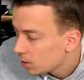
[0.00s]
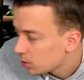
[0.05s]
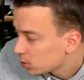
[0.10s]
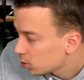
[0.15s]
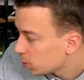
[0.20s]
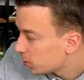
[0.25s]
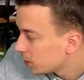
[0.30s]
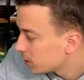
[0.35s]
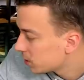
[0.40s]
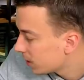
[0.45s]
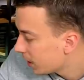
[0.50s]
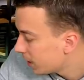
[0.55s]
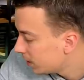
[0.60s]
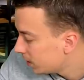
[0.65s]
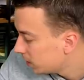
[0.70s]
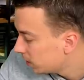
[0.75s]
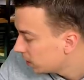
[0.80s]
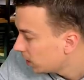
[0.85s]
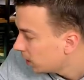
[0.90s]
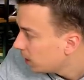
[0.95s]
Super
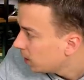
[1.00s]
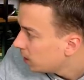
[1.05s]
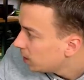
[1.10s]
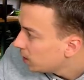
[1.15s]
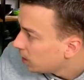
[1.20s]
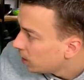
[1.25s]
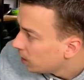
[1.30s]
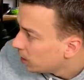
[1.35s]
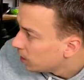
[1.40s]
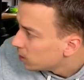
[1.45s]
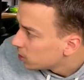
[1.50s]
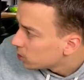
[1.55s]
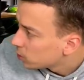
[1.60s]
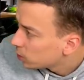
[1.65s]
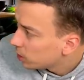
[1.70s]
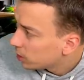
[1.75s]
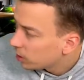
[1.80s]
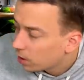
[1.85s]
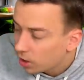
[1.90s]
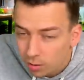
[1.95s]
excited.
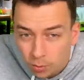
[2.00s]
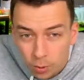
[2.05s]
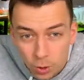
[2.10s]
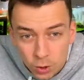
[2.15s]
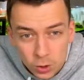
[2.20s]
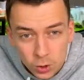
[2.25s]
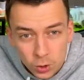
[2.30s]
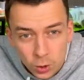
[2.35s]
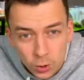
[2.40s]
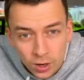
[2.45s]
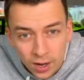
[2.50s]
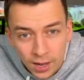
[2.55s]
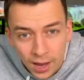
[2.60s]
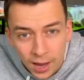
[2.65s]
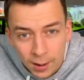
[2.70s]
So the Carbo Soda